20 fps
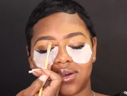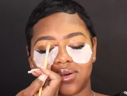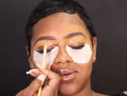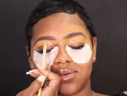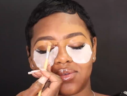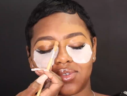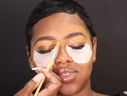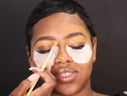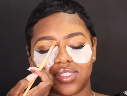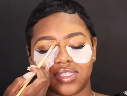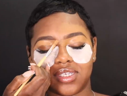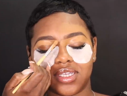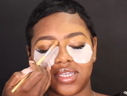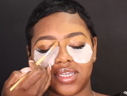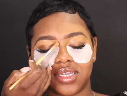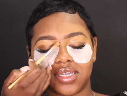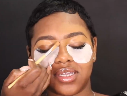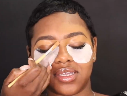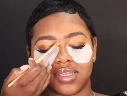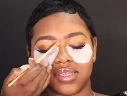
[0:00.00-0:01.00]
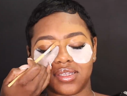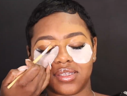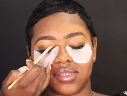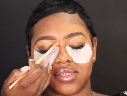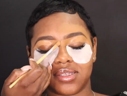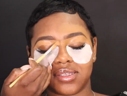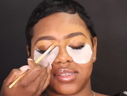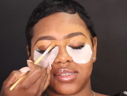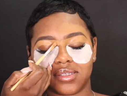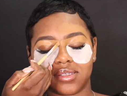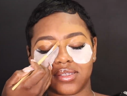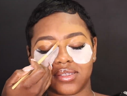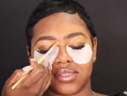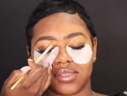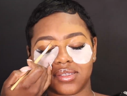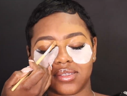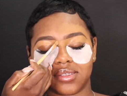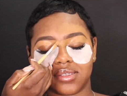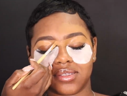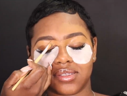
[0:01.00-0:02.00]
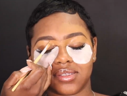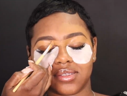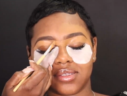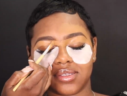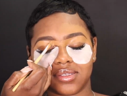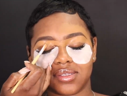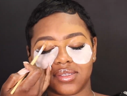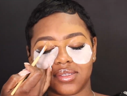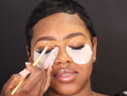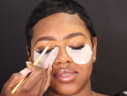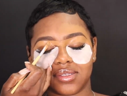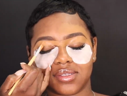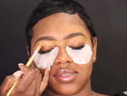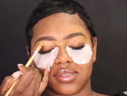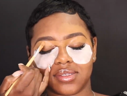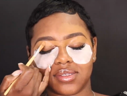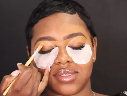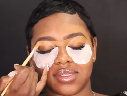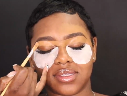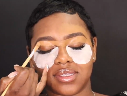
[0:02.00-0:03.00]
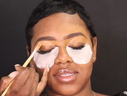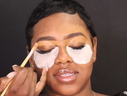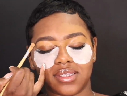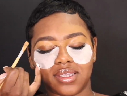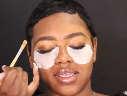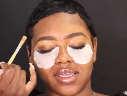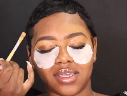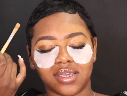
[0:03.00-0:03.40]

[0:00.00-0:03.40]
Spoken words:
Nobody speaks.